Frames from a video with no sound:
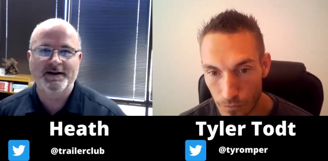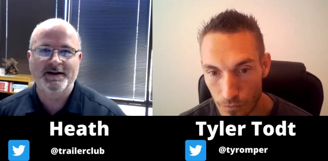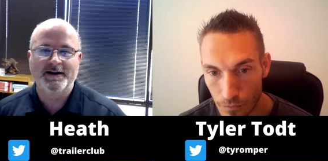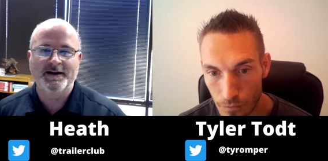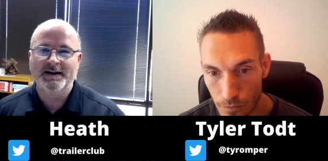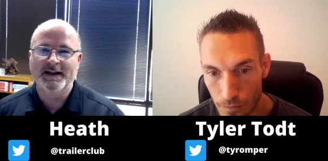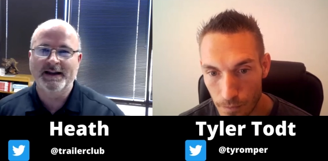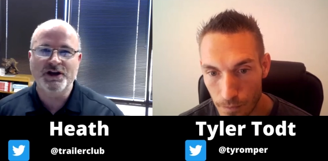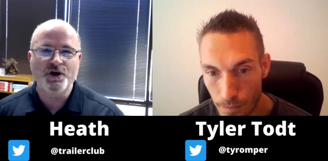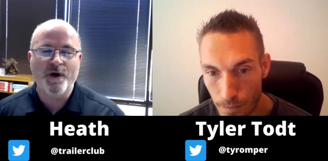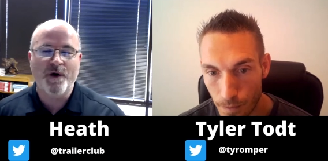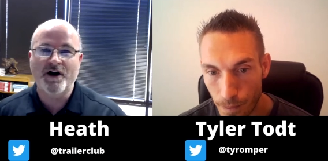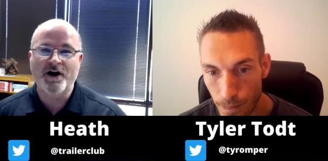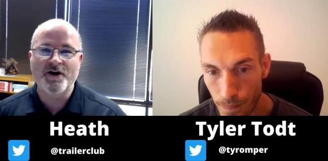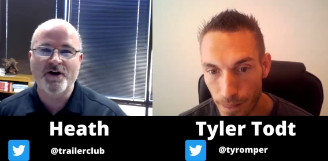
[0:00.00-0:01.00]
Speaker 1: like you want
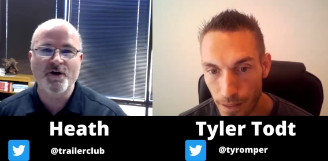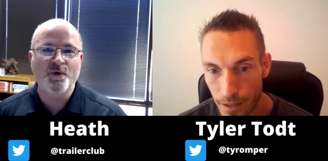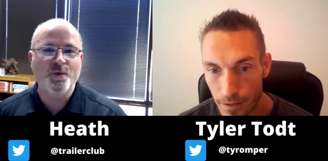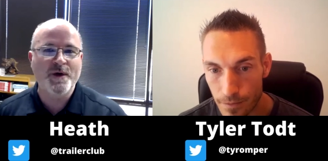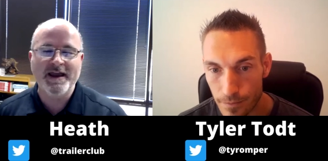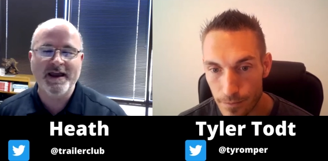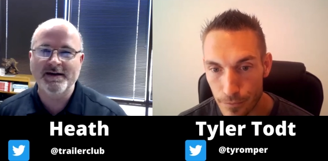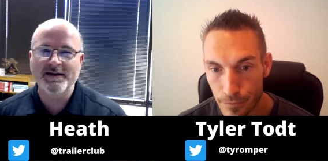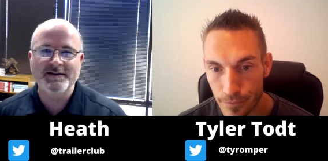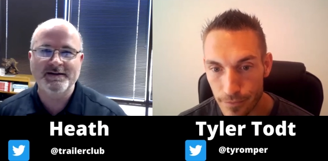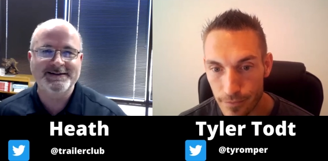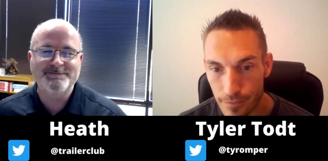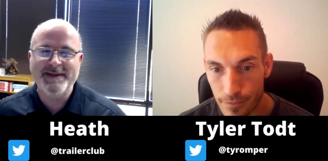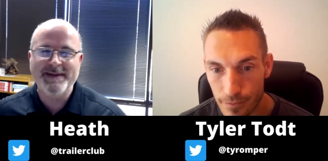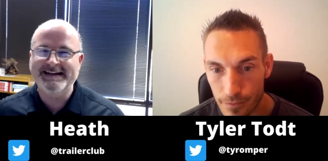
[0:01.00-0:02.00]
her to win,
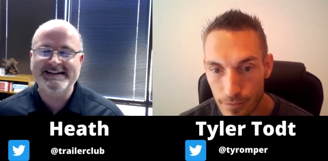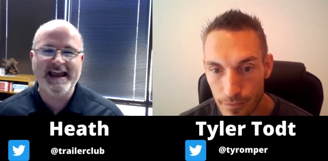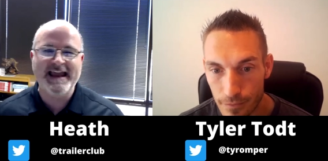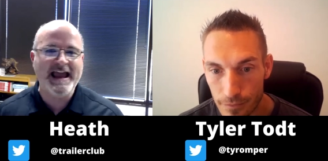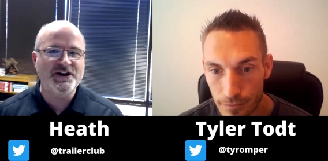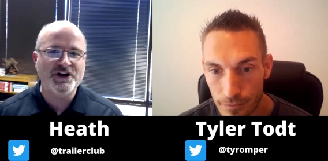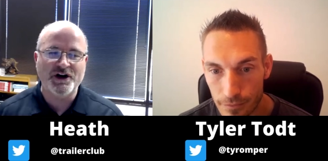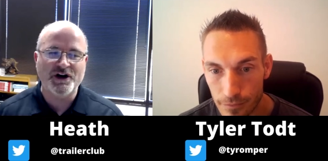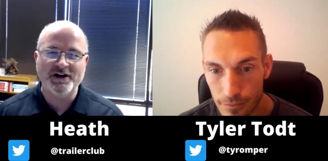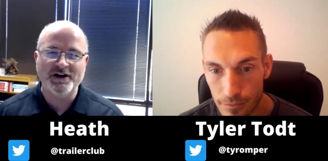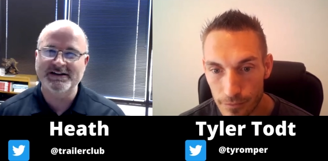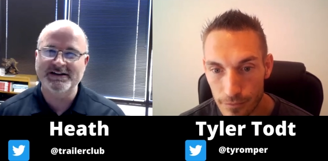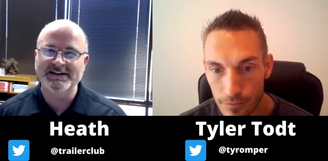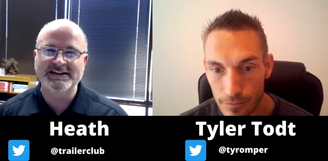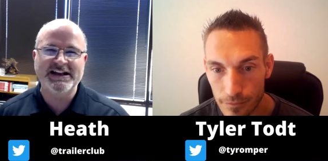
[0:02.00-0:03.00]
being tender,
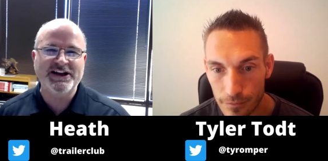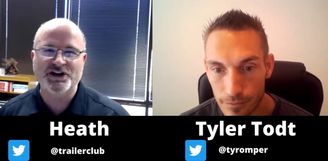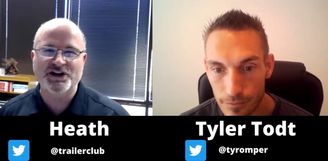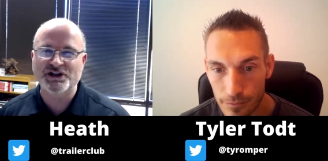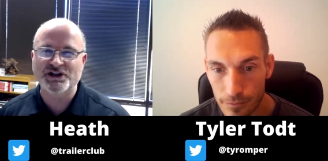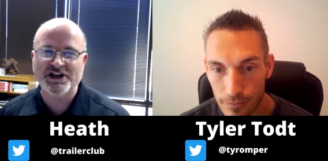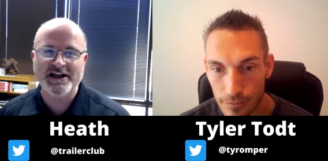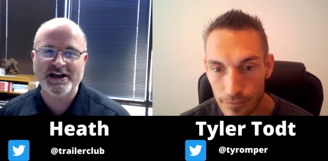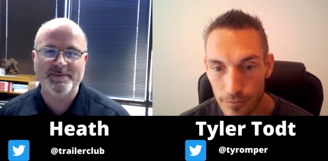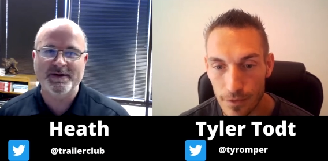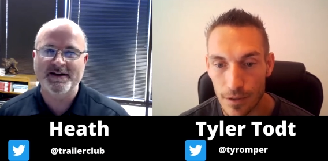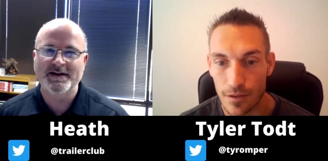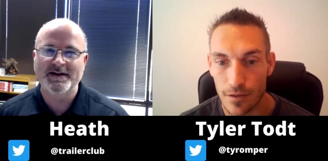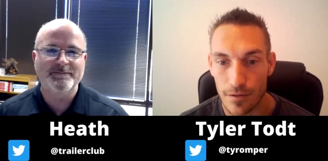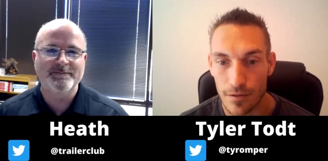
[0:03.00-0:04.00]
leadership,
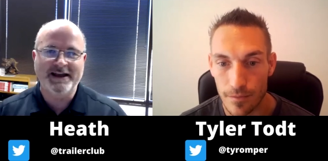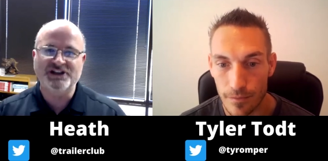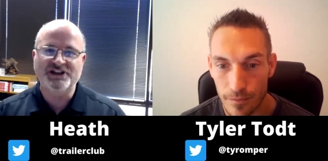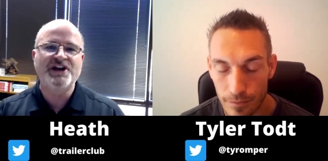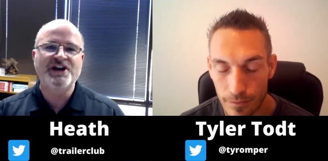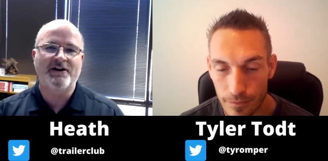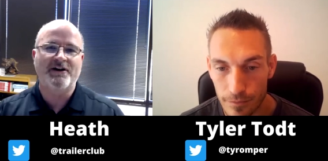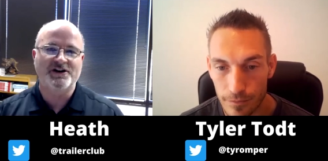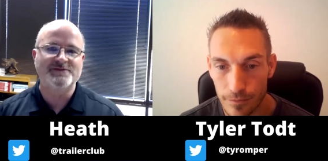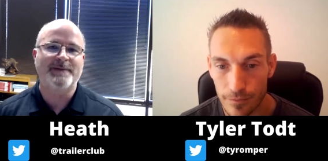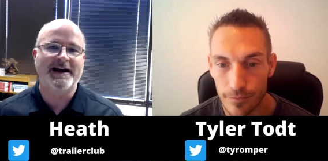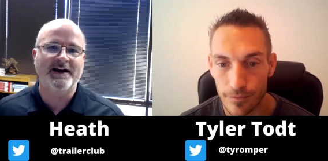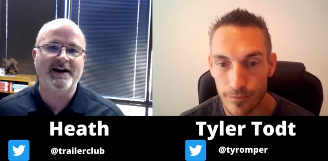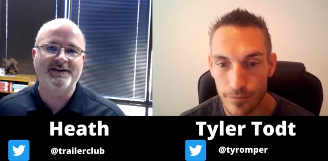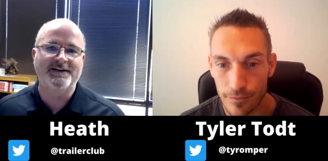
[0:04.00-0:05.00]
being cherished by
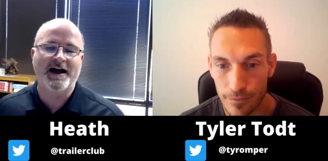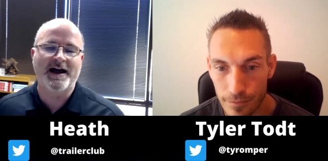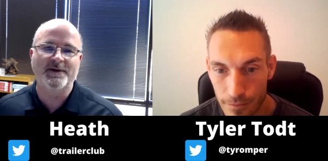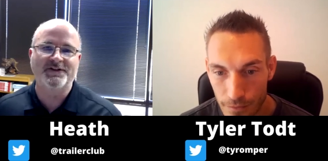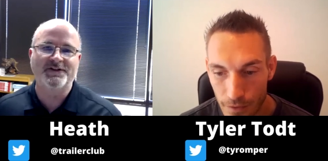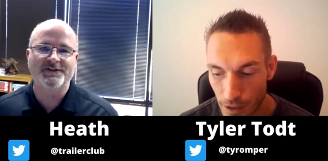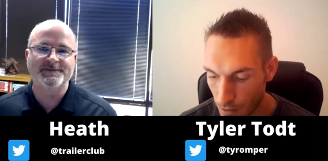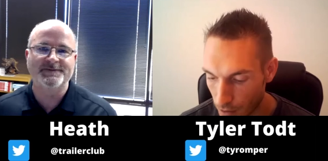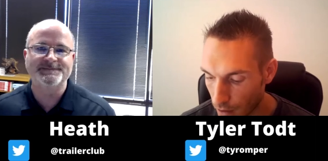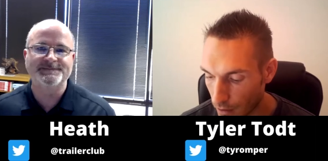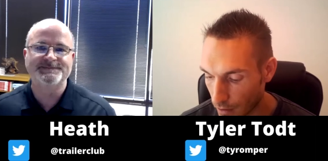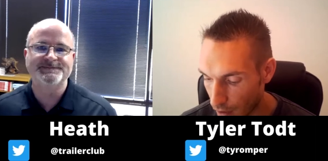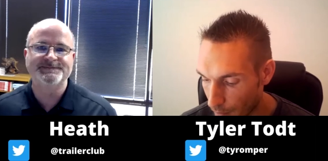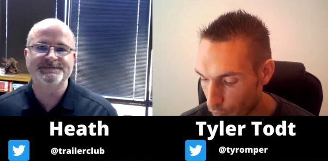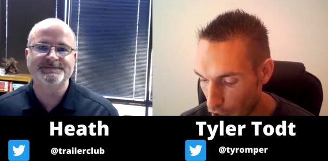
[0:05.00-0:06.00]
Gary Thomas.
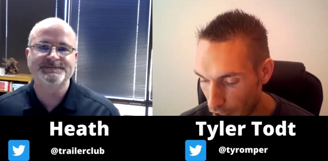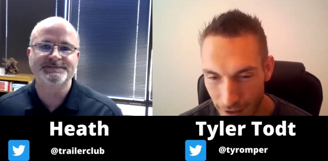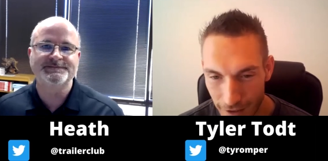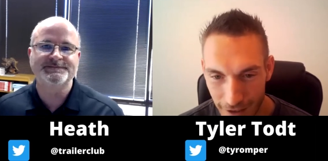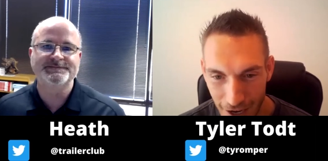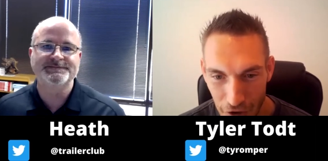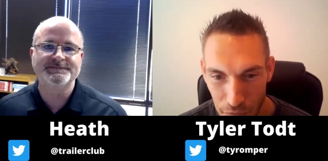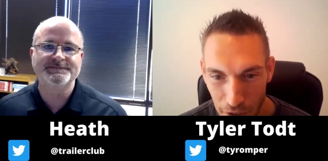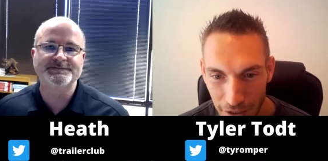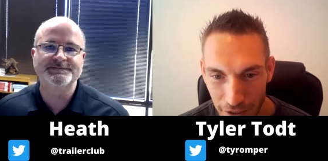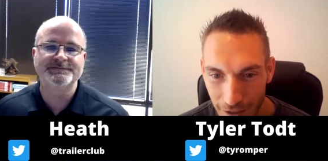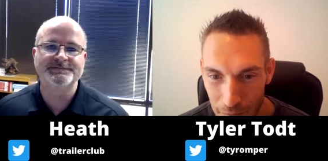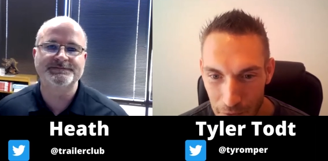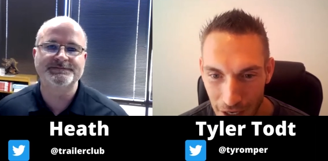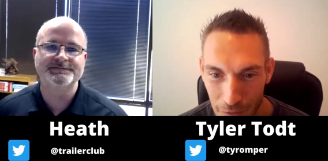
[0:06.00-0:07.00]
Speaker 2: I, am writing that down,
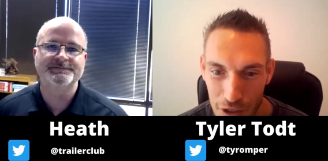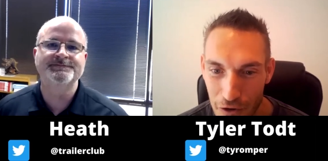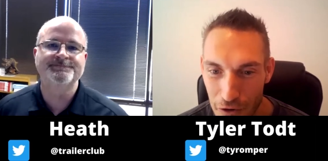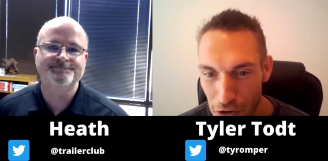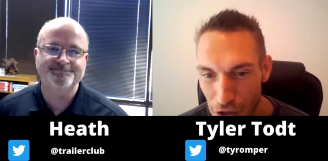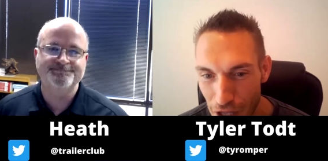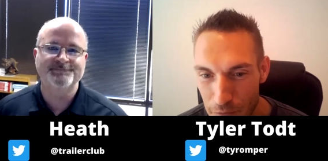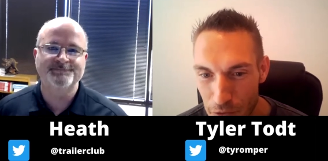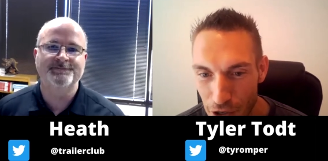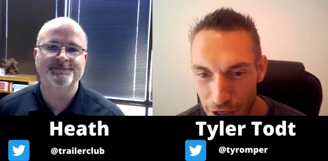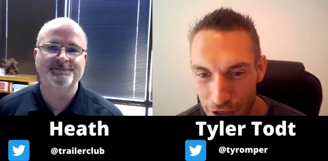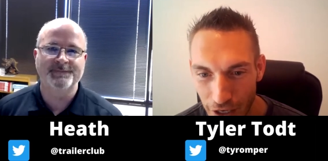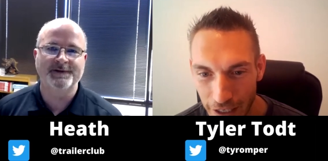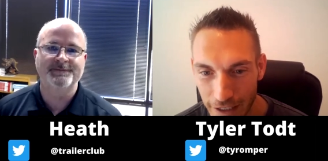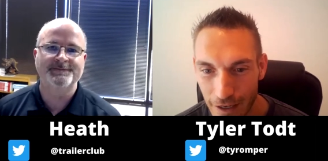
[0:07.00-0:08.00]
man. I'm we go to the
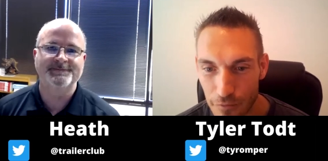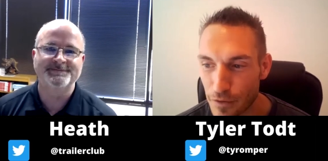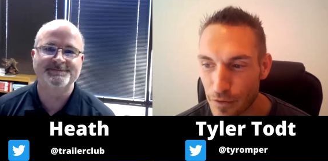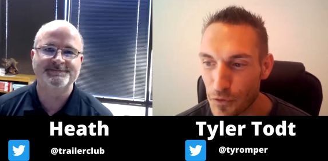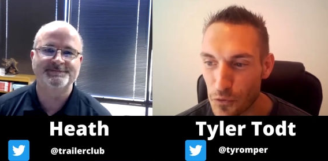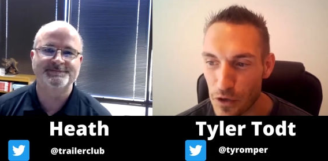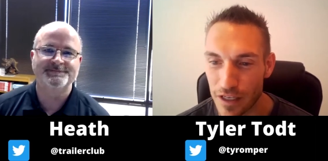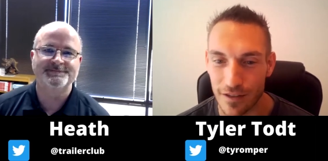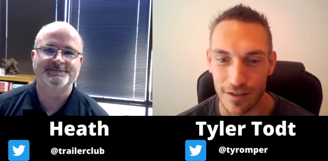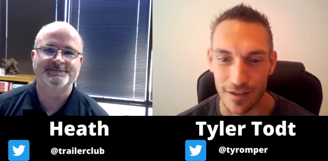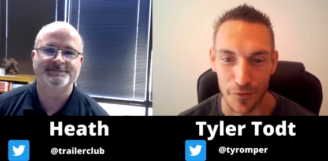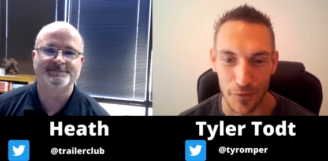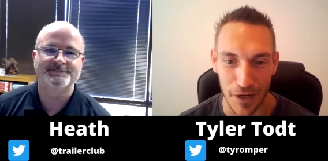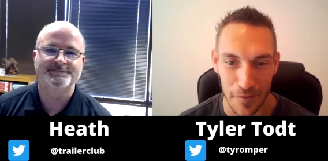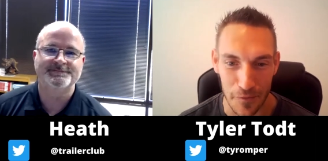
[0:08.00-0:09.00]
library like every few weeks
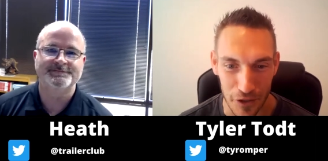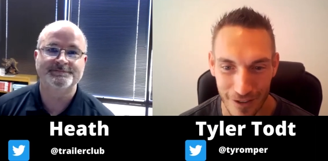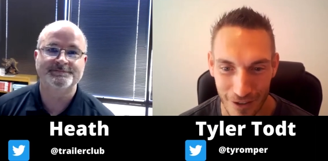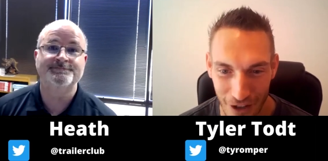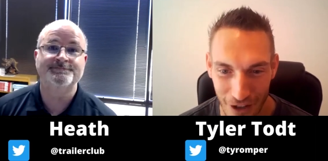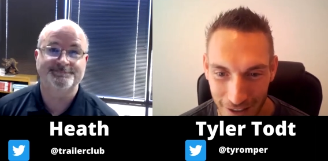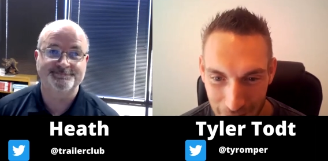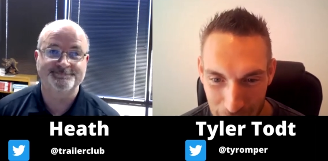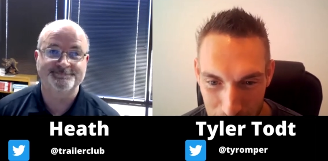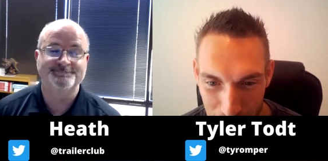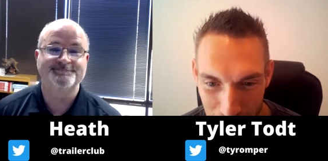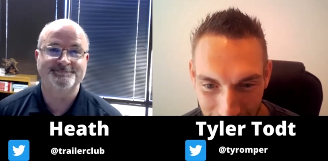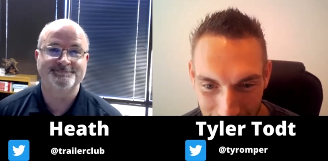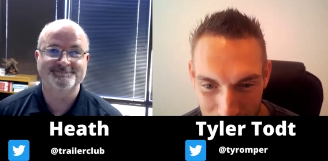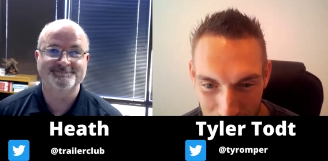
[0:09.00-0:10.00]
as a family, so that's gonna
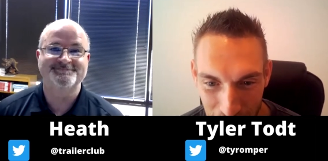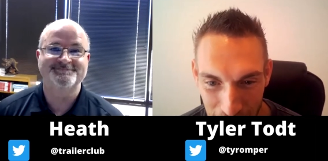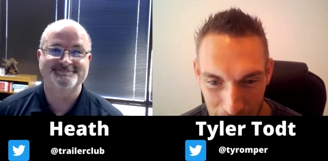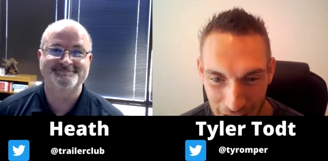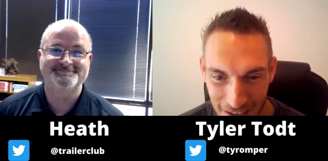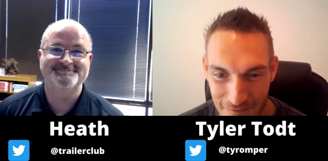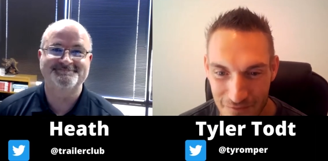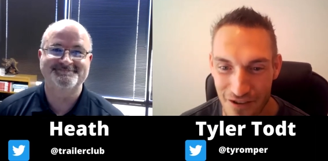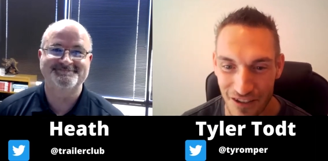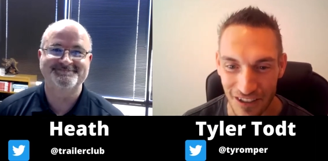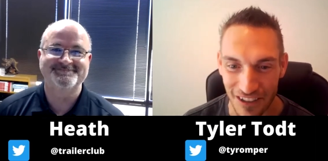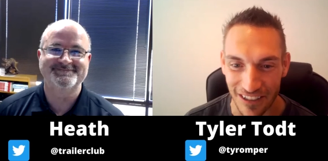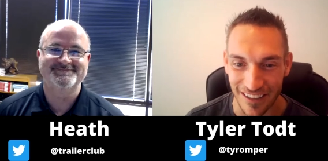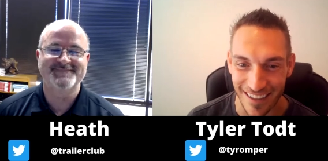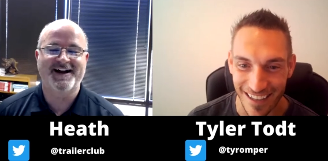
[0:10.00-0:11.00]
be my next book, man. I
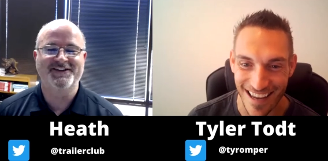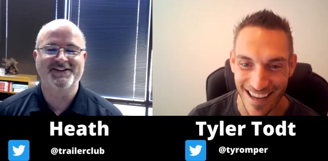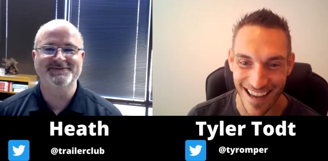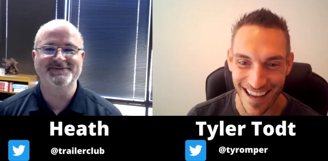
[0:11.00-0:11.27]
appreciate awesome. it.